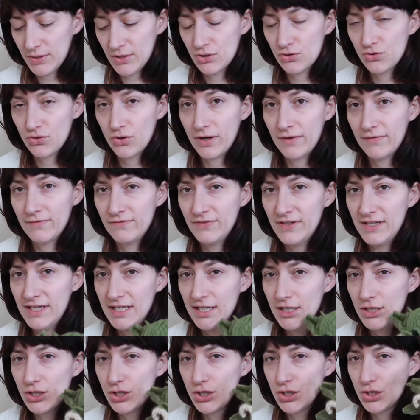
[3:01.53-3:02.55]
Try and
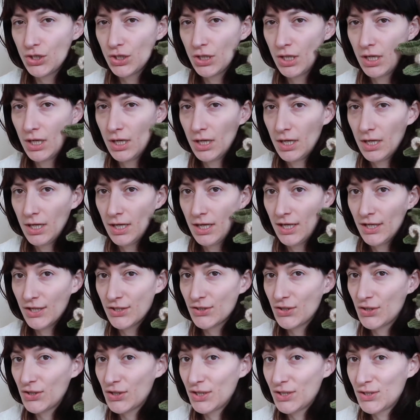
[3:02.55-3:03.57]
finish
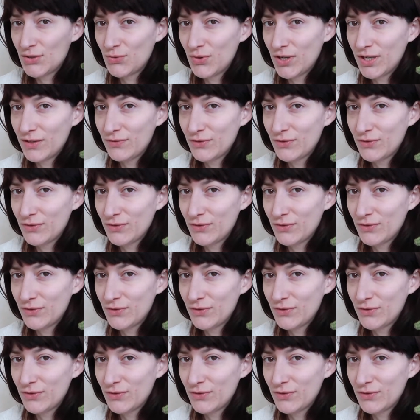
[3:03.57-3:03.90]
so that he's ready